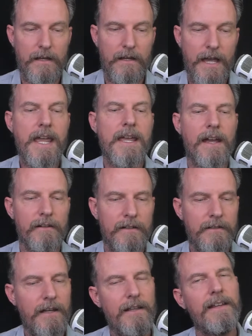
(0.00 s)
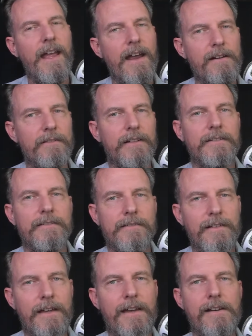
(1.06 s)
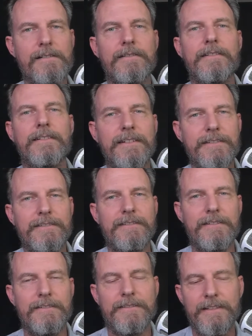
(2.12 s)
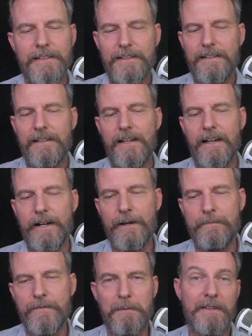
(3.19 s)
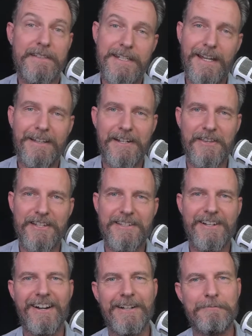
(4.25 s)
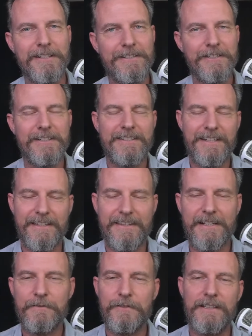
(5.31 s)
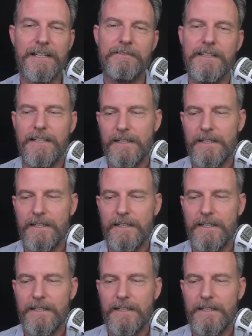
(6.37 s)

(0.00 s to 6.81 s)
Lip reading: Hey, Aaron. Aaron, how you doing? I'm at the tail end of this, sorry, but it's good to see you. Thanks for doing live.